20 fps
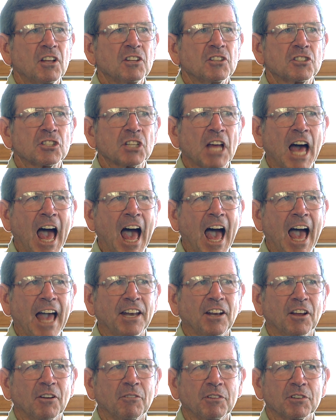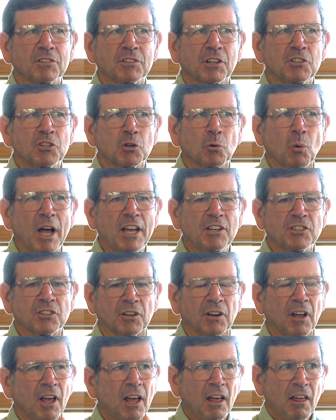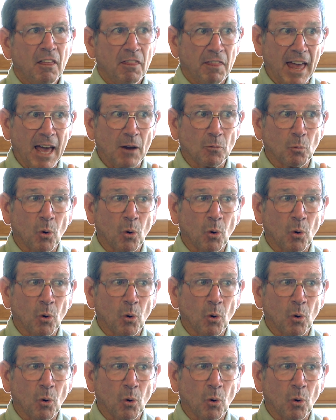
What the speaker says: side of the situation. That